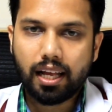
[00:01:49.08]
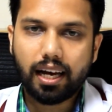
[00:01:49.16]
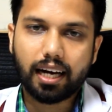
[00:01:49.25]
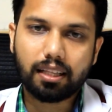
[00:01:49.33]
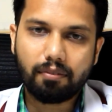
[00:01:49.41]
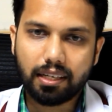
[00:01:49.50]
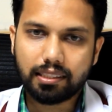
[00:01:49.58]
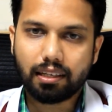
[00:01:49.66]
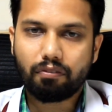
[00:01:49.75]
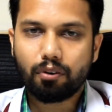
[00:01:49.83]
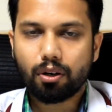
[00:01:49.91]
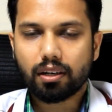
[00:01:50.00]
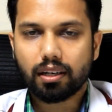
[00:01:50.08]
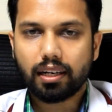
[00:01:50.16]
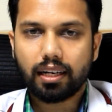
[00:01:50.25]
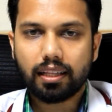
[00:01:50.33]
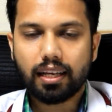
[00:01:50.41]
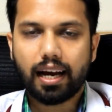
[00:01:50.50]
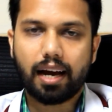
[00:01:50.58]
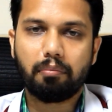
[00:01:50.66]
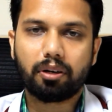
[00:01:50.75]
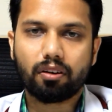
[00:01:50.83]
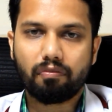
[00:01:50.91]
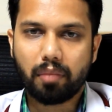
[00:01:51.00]
Otherwise, if you are in the
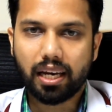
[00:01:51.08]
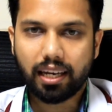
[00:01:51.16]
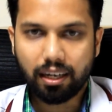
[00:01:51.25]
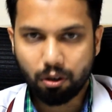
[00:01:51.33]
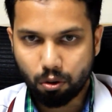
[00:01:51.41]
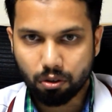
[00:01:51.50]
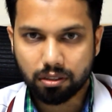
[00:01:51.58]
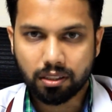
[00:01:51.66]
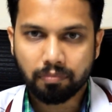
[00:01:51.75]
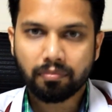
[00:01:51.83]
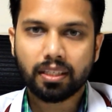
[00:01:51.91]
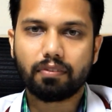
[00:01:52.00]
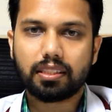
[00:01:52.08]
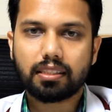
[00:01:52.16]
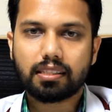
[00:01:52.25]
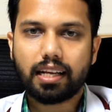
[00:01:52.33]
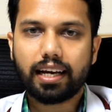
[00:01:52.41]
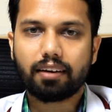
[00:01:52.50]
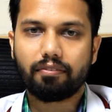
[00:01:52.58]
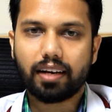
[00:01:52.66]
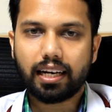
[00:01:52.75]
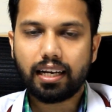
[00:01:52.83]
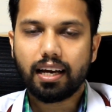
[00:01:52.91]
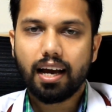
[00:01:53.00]
habit of making notes, which is like
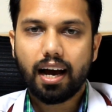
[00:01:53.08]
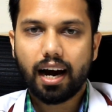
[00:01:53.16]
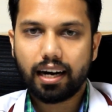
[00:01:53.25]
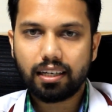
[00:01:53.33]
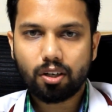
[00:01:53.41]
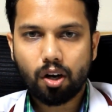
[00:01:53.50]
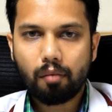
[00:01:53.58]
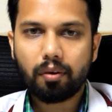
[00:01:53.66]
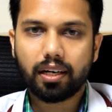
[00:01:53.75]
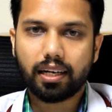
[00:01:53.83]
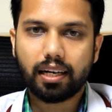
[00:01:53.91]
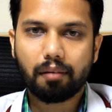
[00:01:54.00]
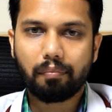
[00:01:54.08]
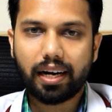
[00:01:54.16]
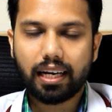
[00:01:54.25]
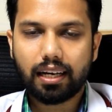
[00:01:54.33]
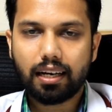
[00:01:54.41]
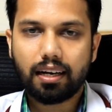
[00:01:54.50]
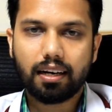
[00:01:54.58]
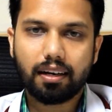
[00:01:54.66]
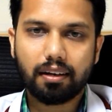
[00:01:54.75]
very uncommon in a medical